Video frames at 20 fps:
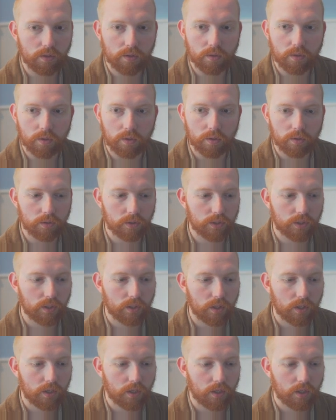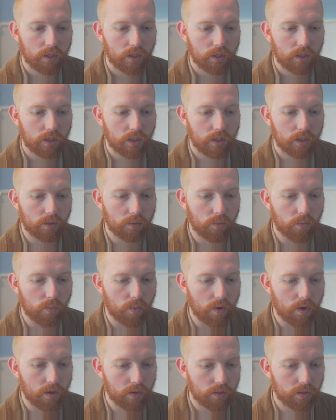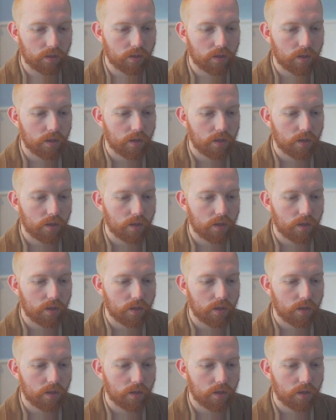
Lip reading: 0 and 1.